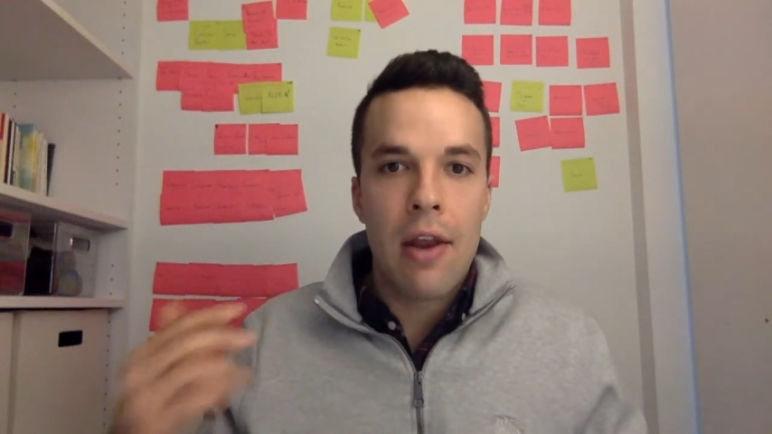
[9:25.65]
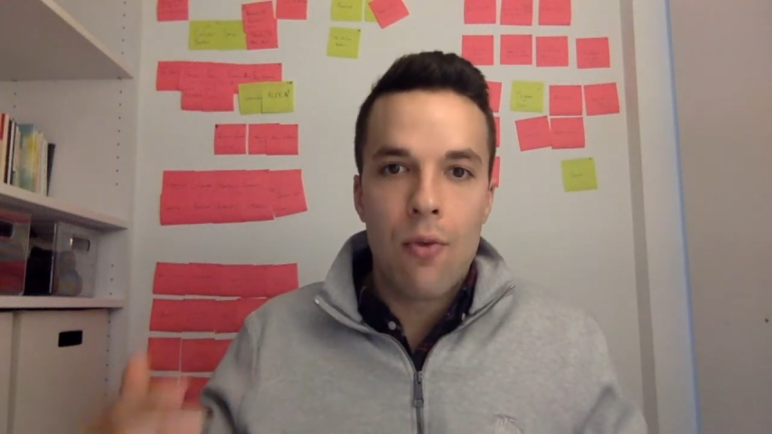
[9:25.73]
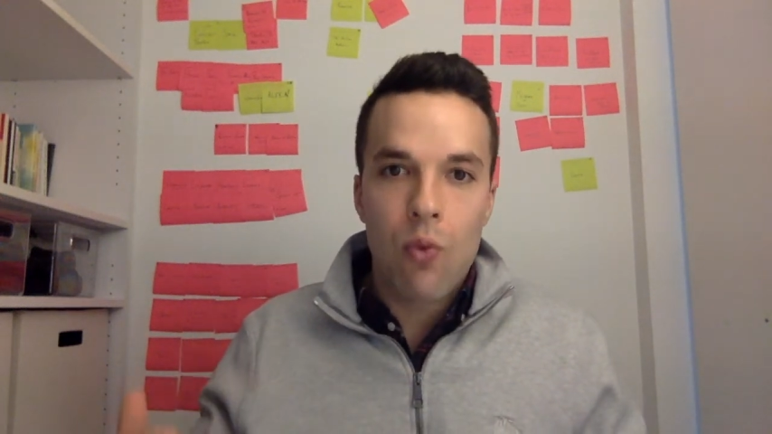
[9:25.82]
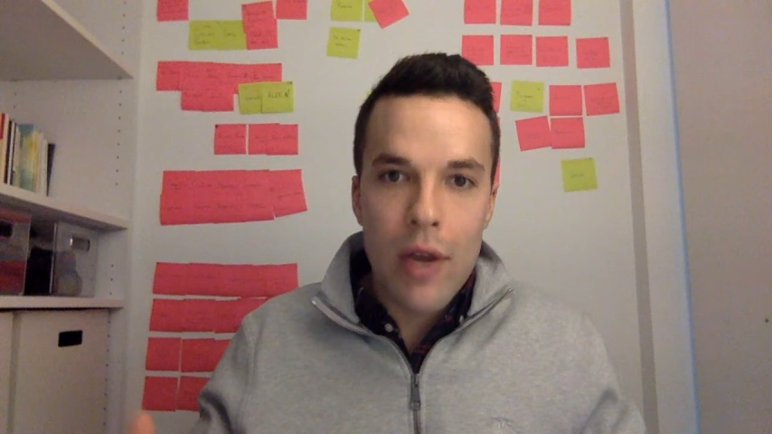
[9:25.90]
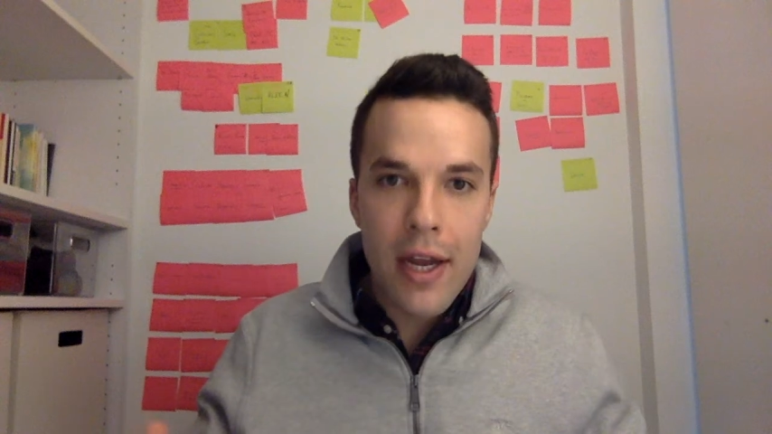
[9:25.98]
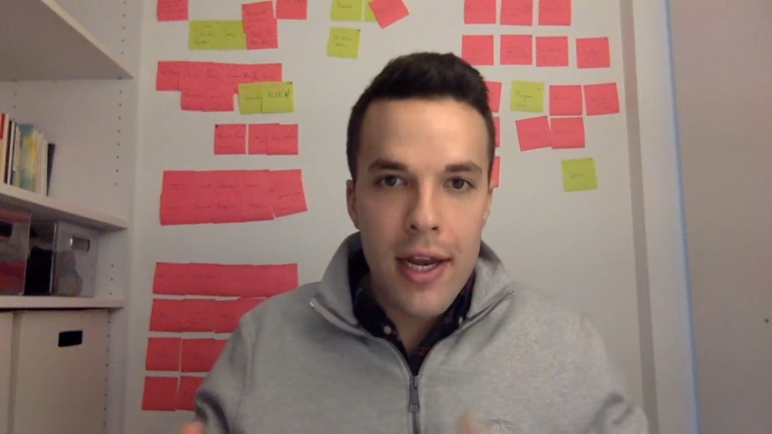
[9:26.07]

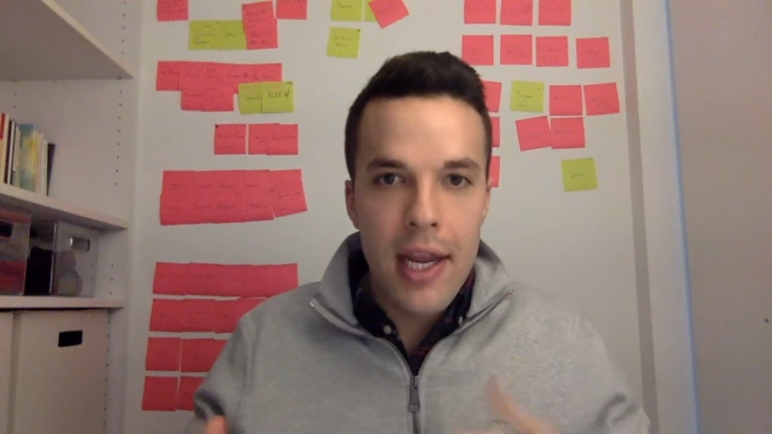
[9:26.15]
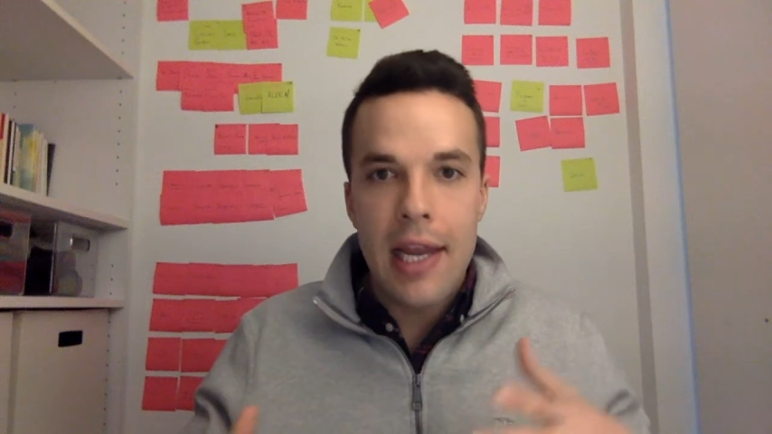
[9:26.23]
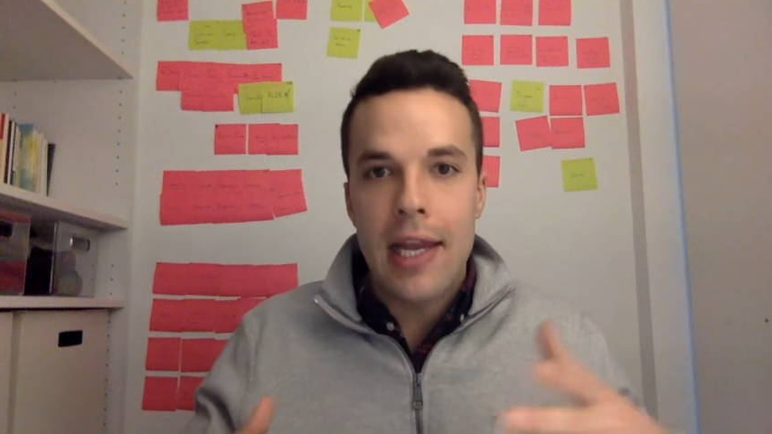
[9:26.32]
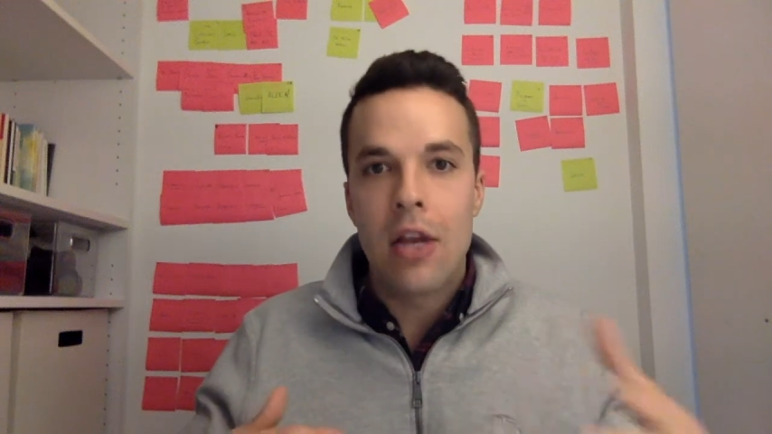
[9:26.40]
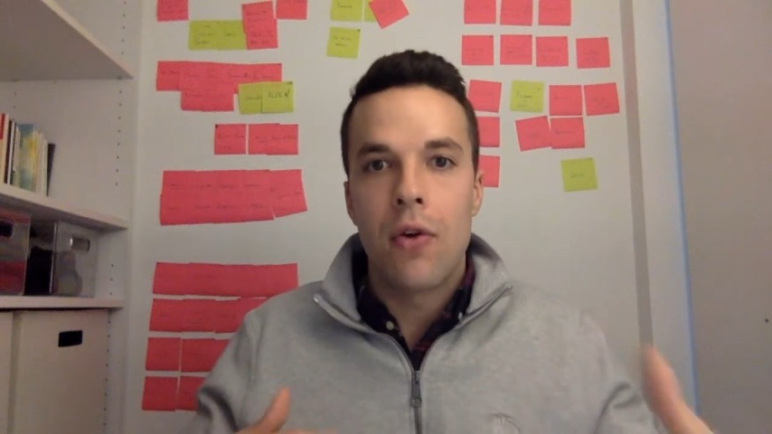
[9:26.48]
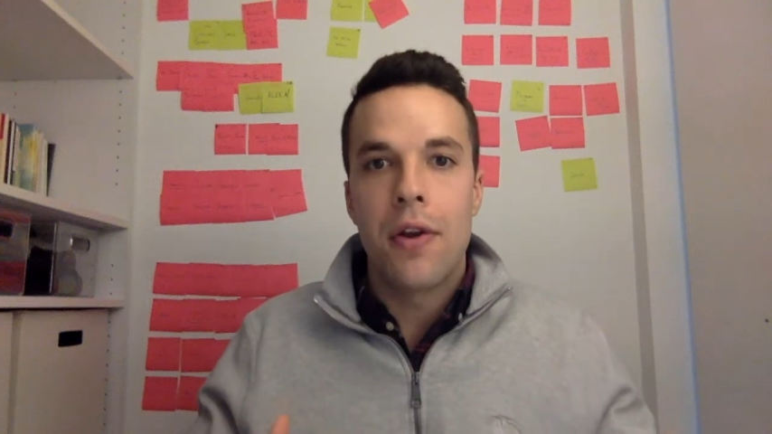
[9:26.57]
and
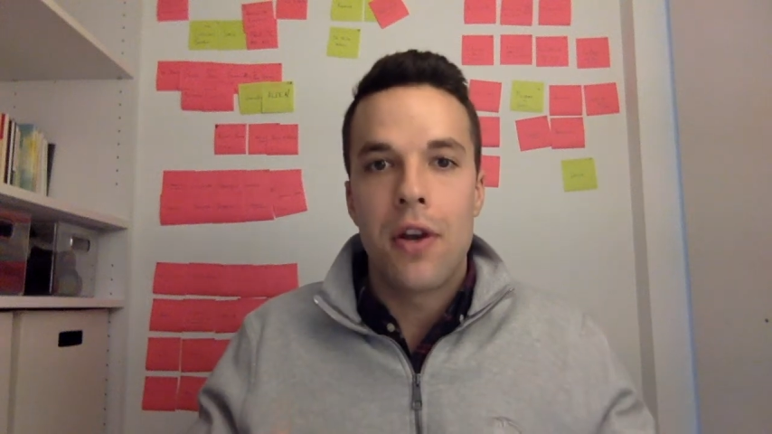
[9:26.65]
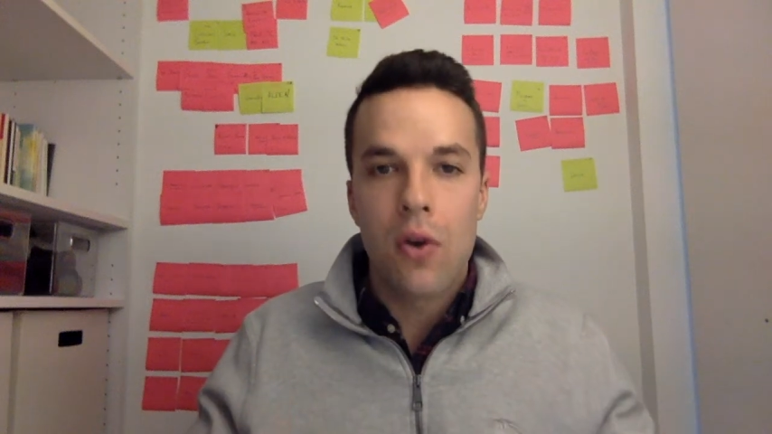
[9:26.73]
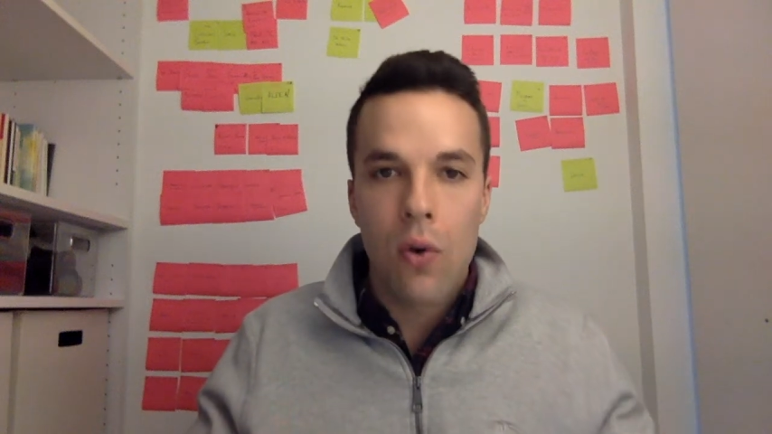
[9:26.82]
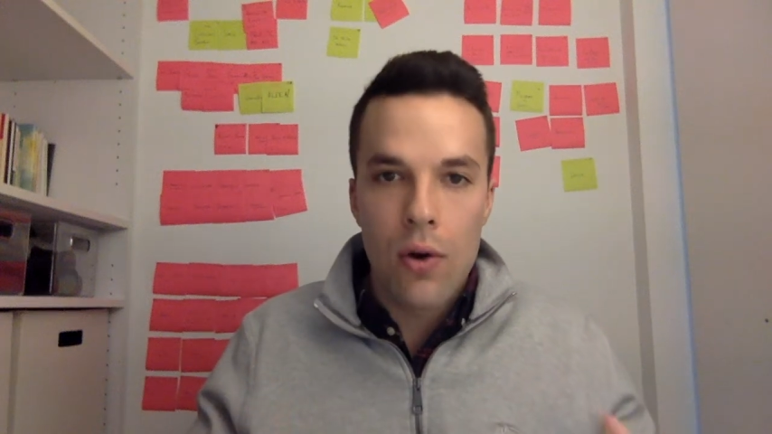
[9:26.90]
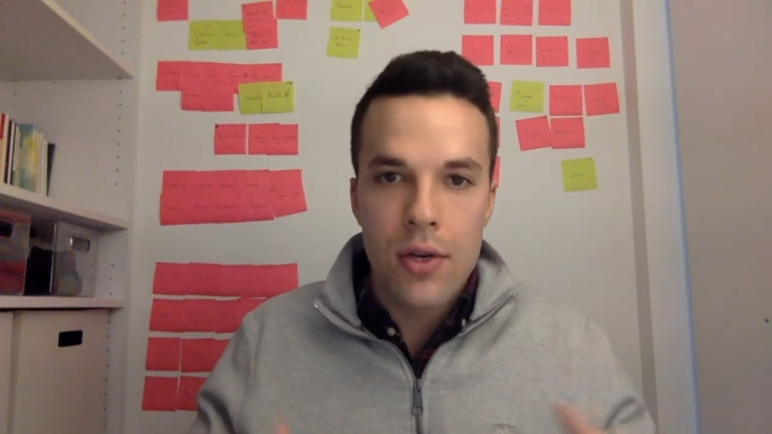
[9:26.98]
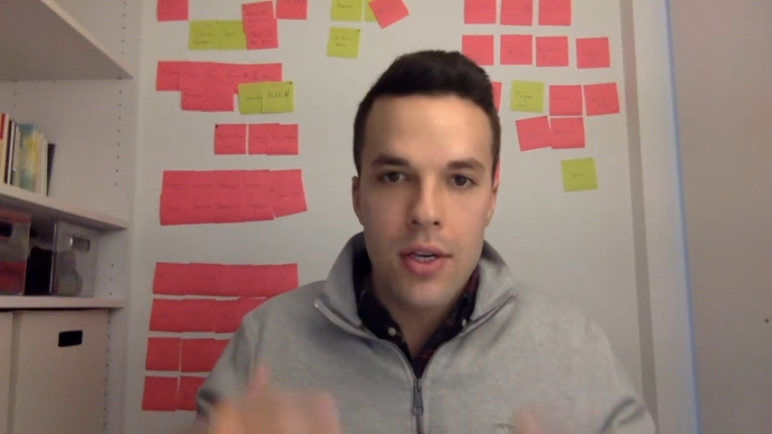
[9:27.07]
reading and going to
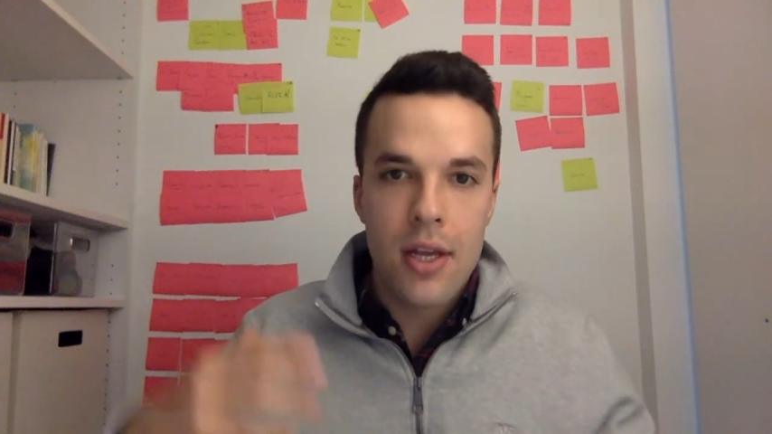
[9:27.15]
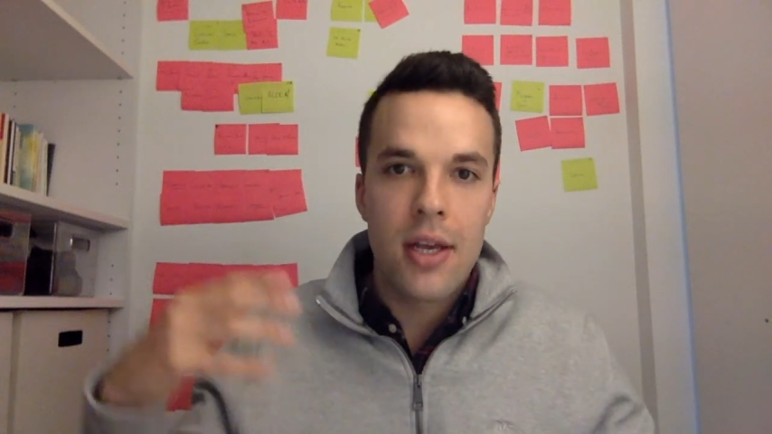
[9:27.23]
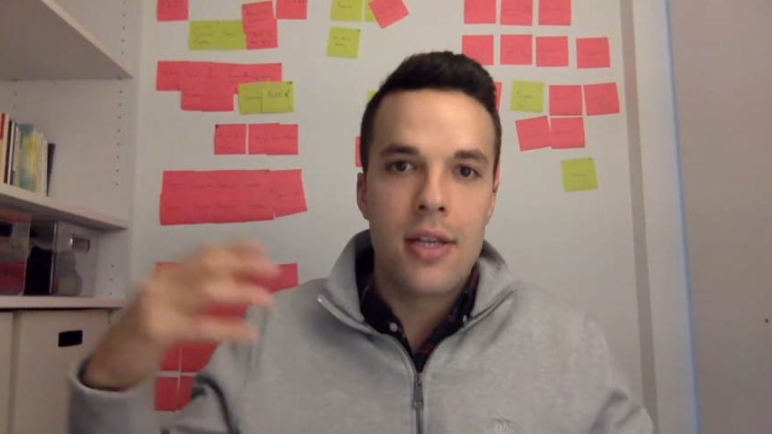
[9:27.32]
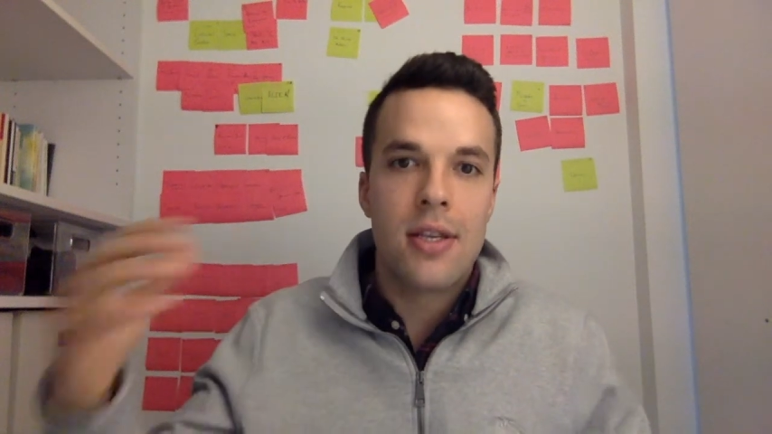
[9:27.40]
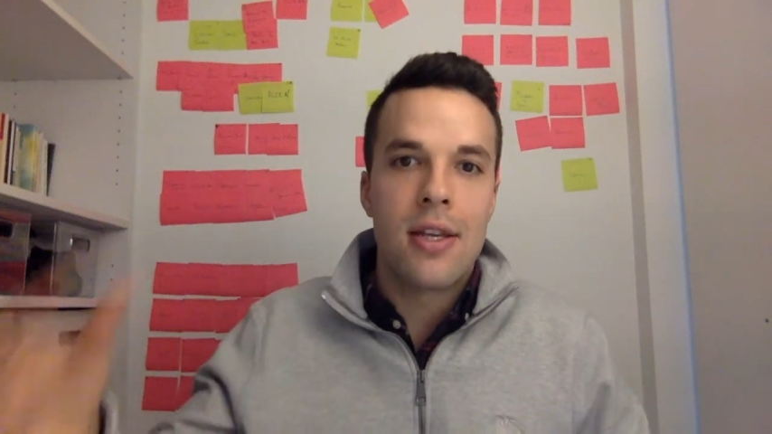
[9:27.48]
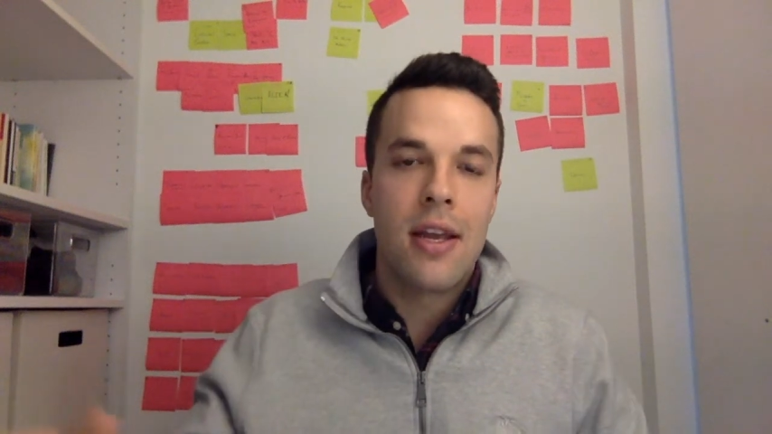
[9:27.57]

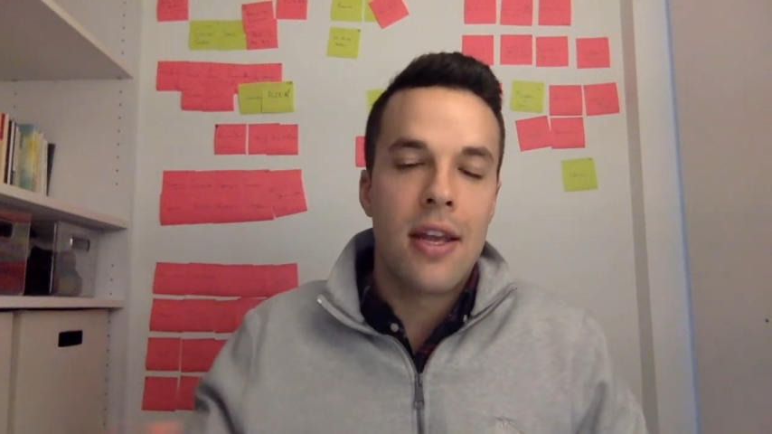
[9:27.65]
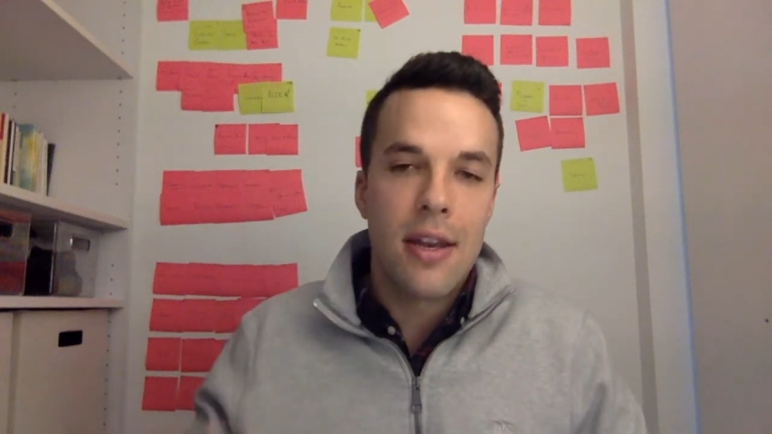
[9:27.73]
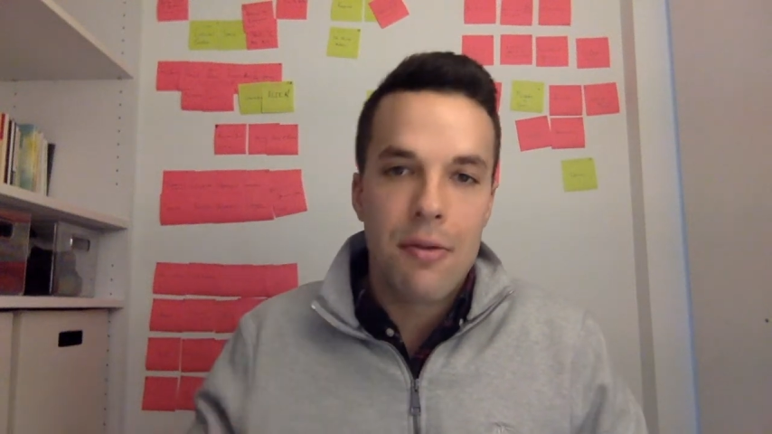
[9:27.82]
courses and